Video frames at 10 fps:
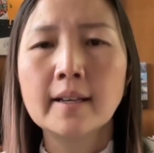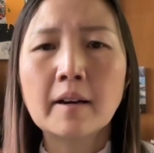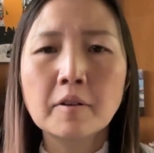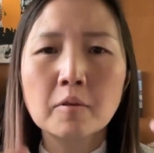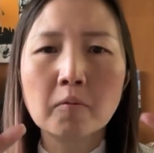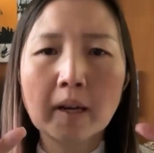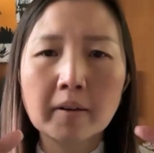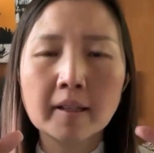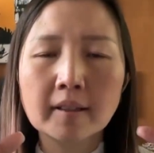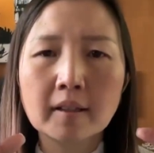now you're
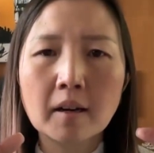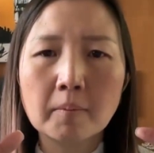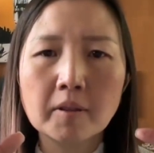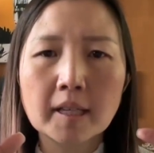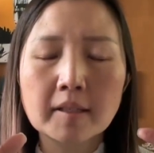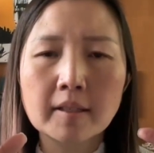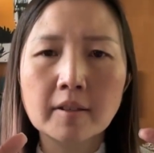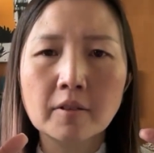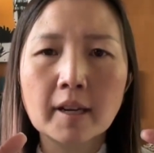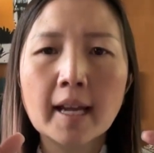wearing the computation on
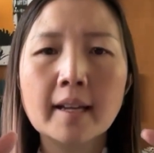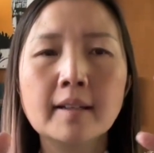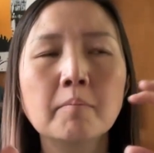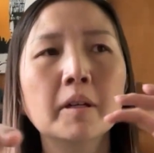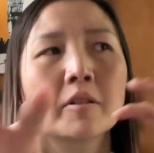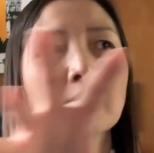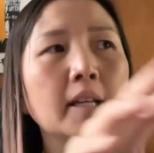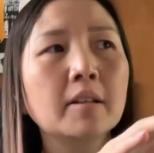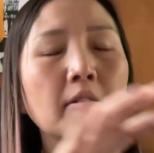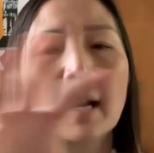your head, but you're
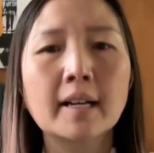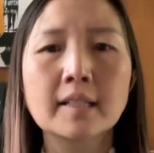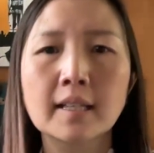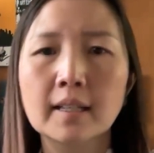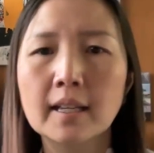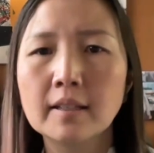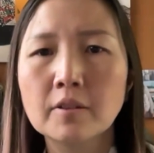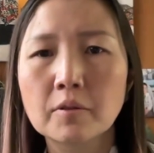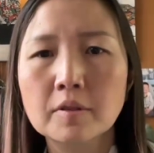interacting in your